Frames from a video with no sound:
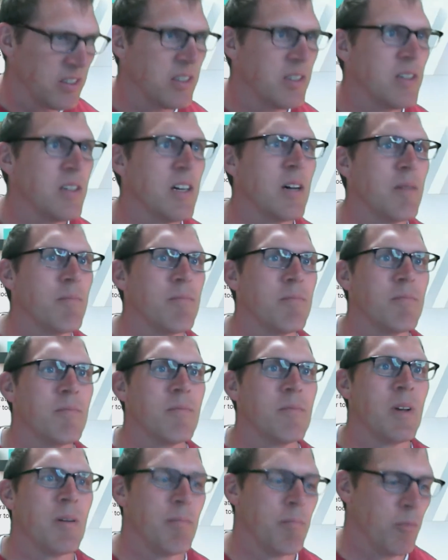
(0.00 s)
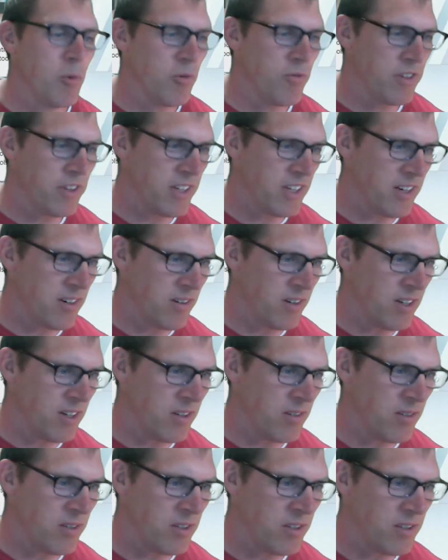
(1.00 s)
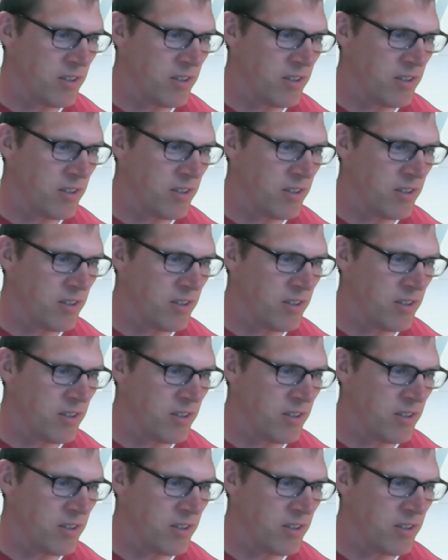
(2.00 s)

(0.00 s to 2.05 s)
Oh, I'm moving that around.